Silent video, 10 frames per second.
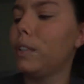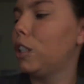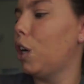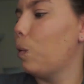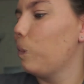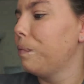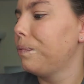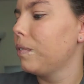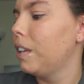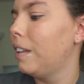So,
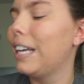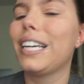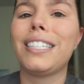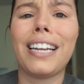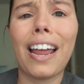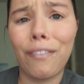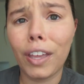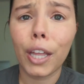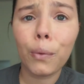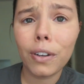like I said, I
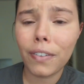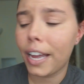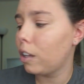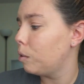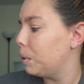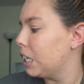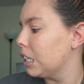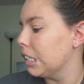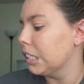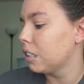feel like we failed
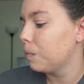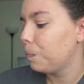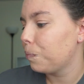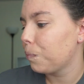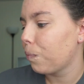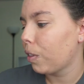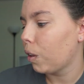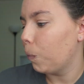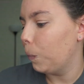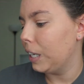because
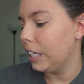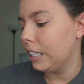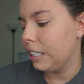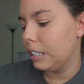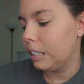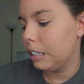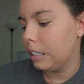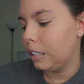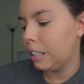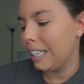we
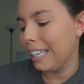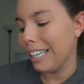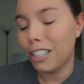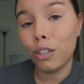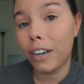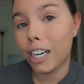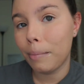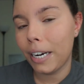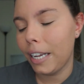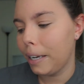didn't get to very
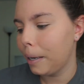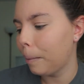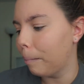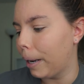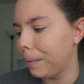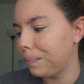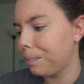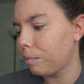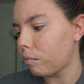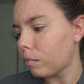many, but
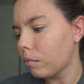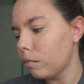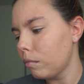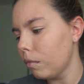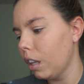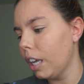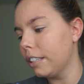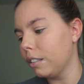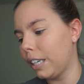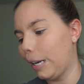
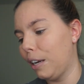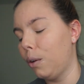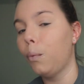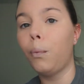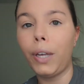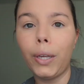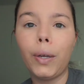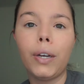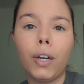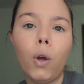that's okay.
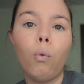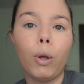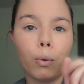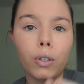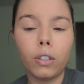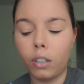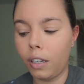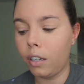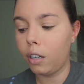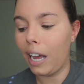We will
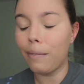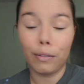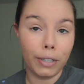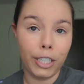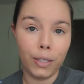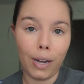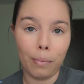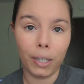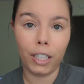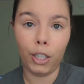have a redo,
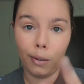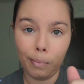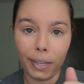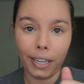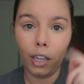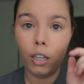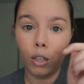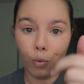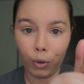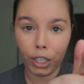Emily. You and me
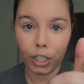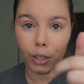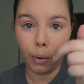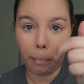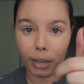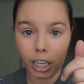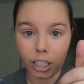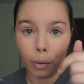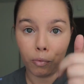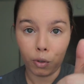redo Mickey
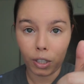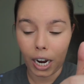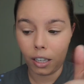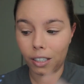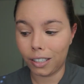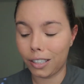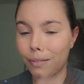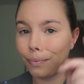shaped food challenge.